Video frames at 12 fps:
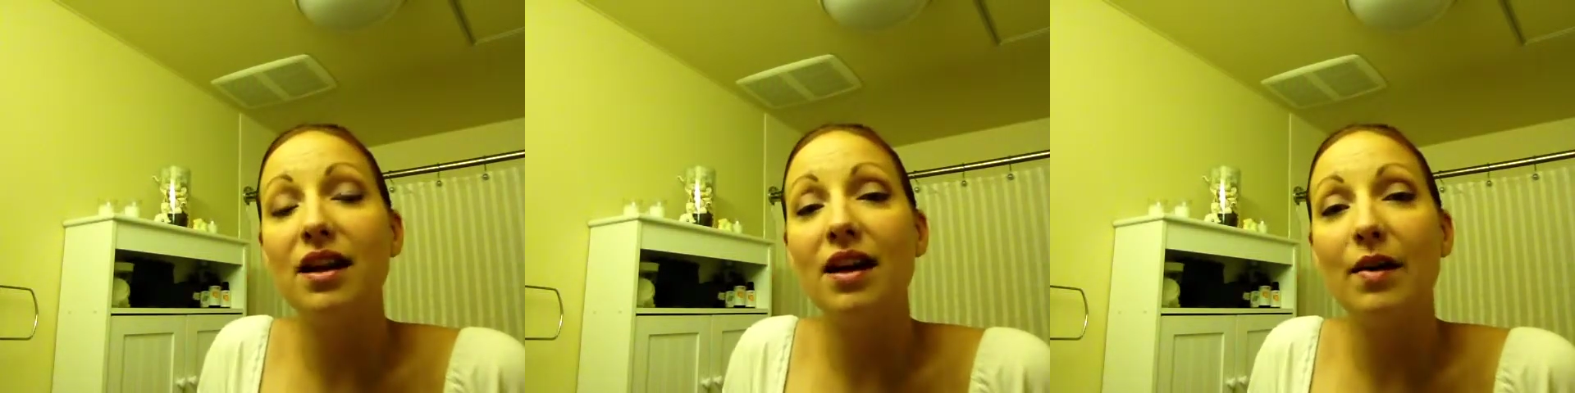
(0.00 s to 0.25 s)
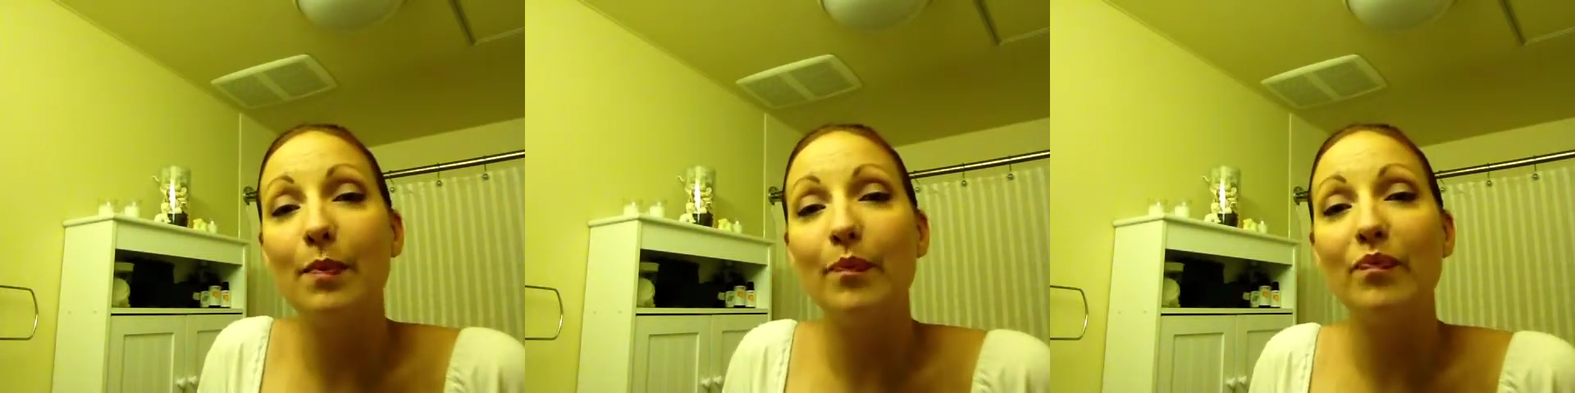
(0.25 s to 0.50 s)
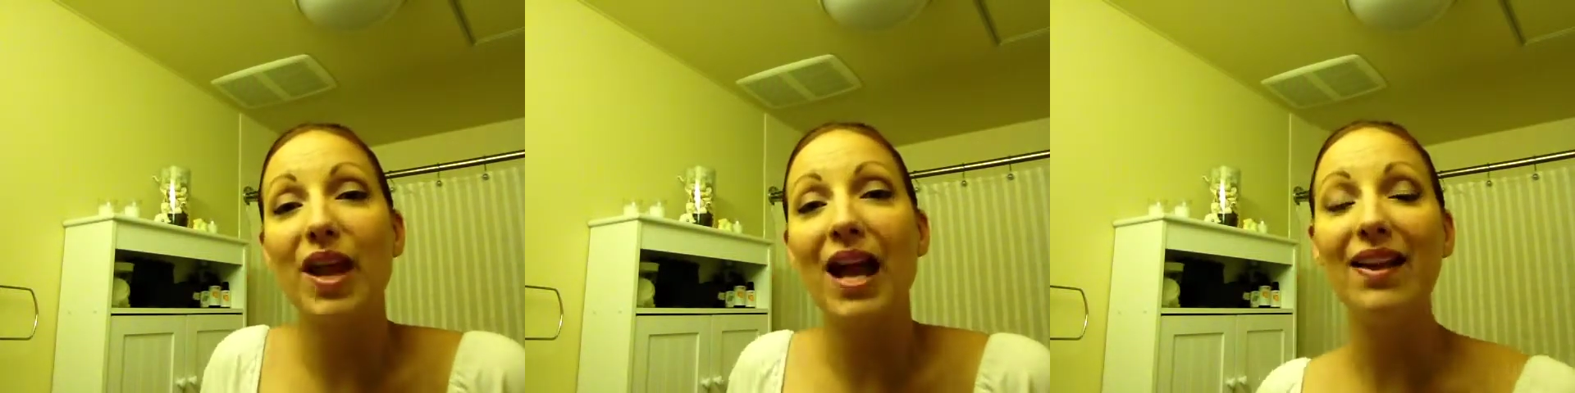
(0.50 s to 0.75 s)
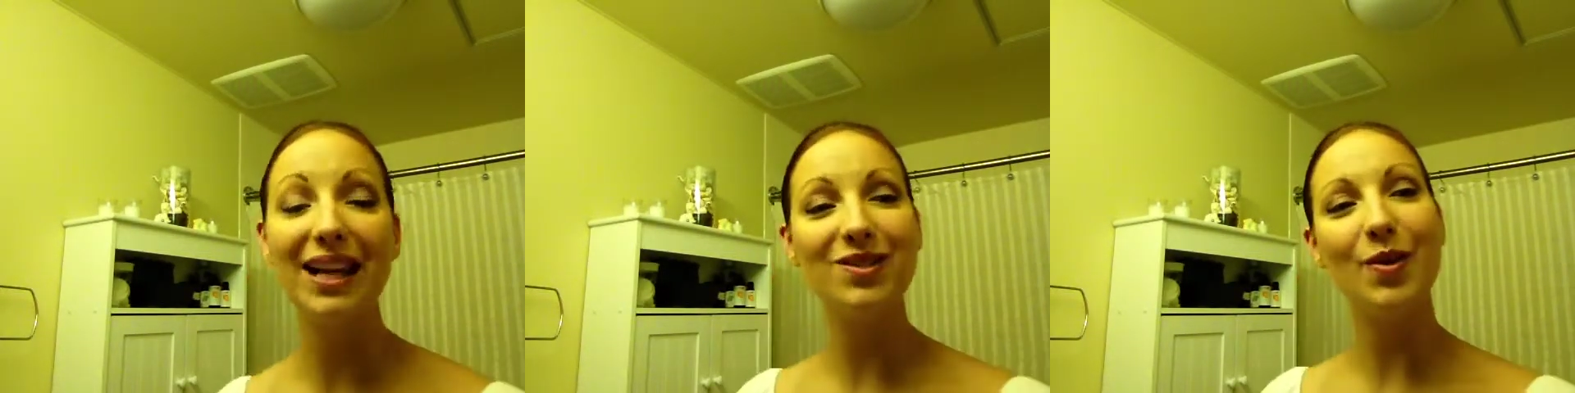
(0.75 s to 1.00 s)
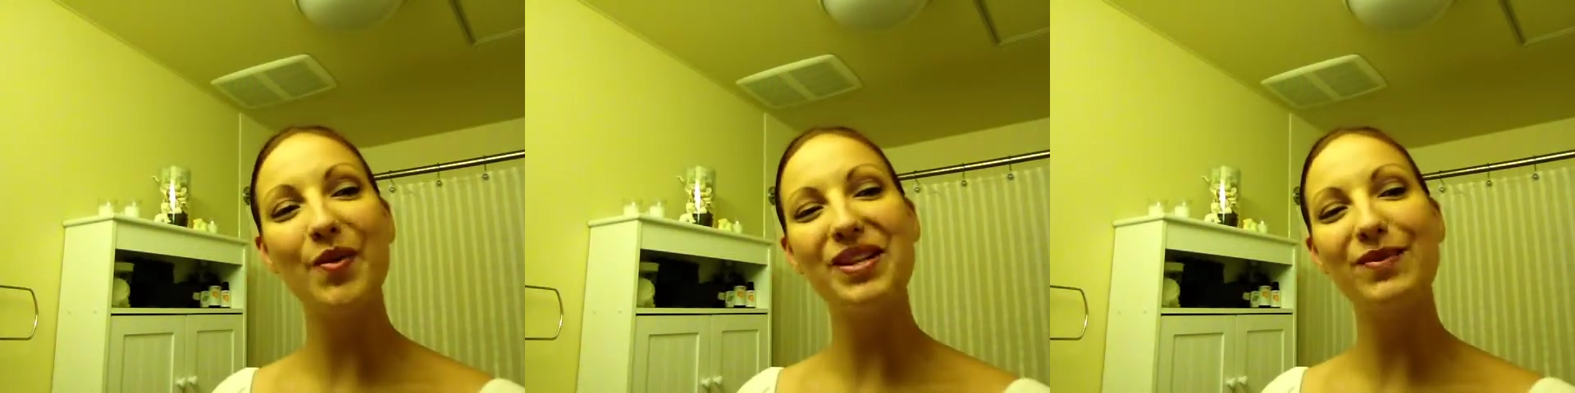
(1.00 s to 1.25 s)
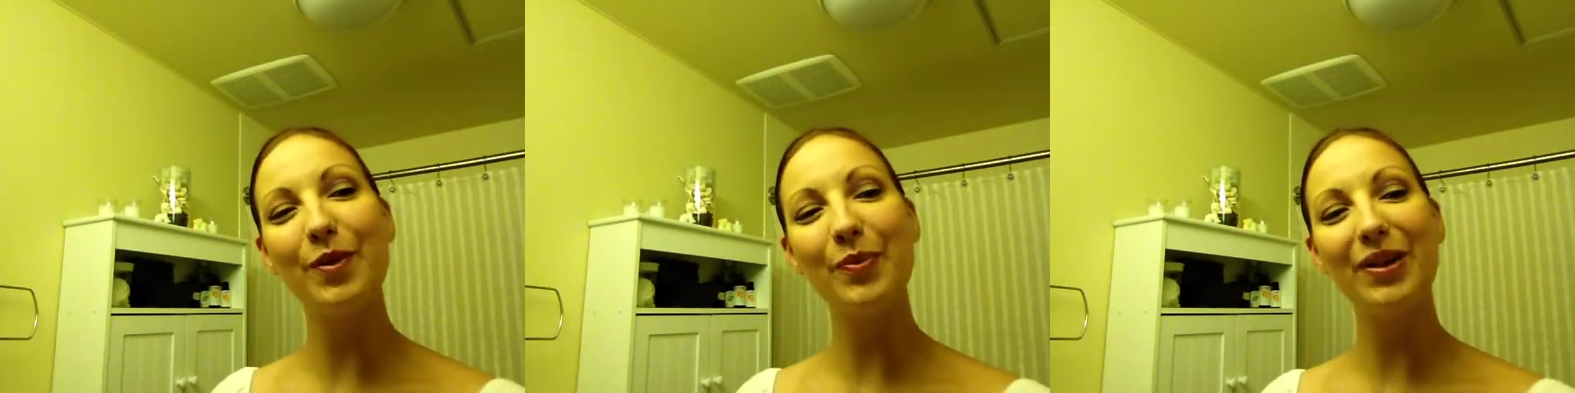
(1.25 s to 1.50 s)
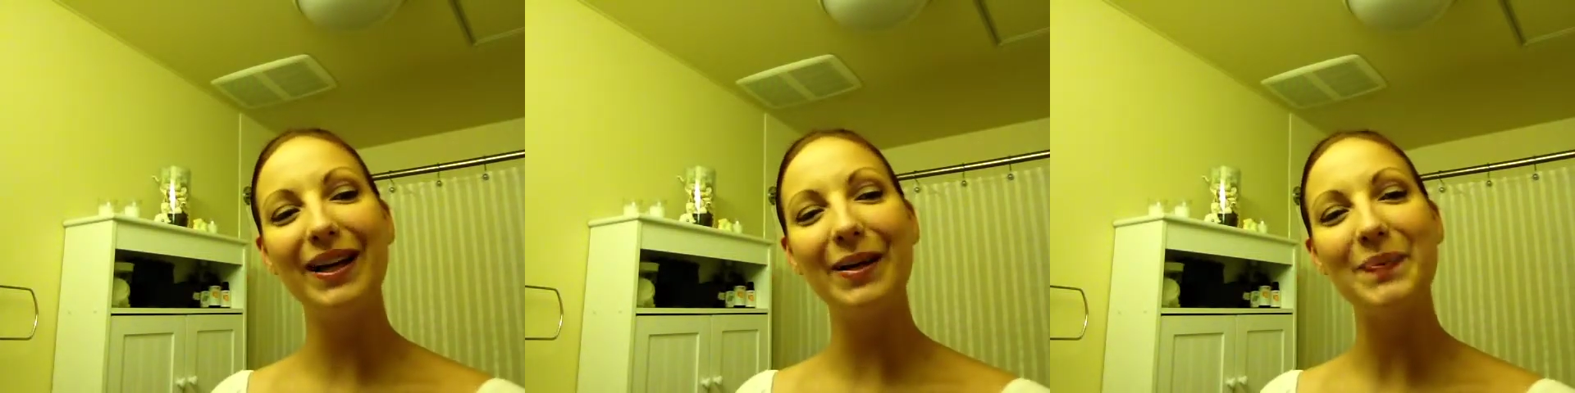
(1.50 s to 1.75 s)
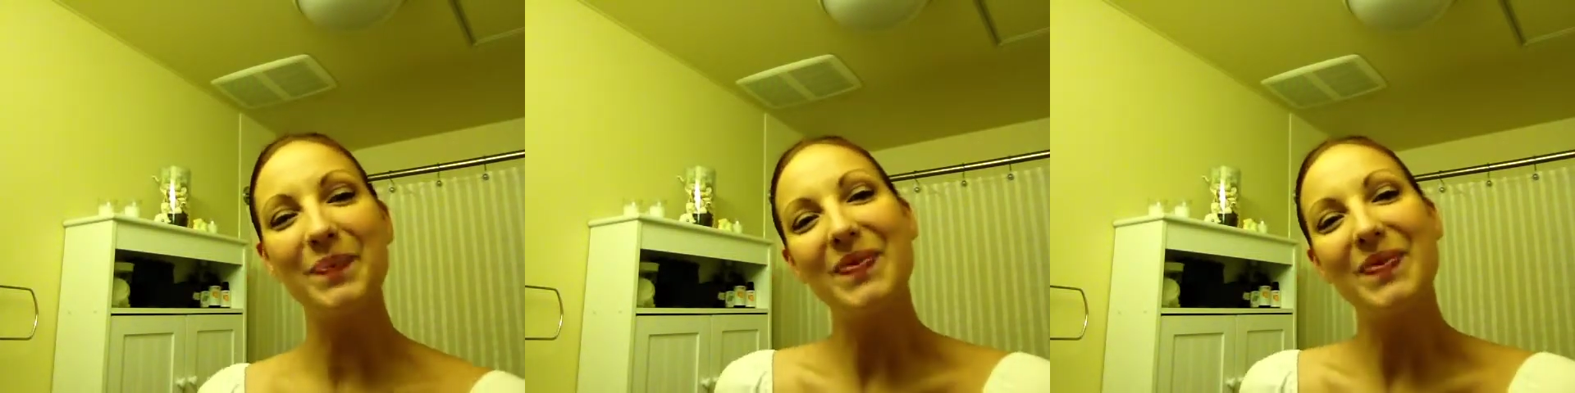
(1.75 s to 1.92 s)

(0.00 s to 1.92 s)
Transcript: I like to always feel pretty.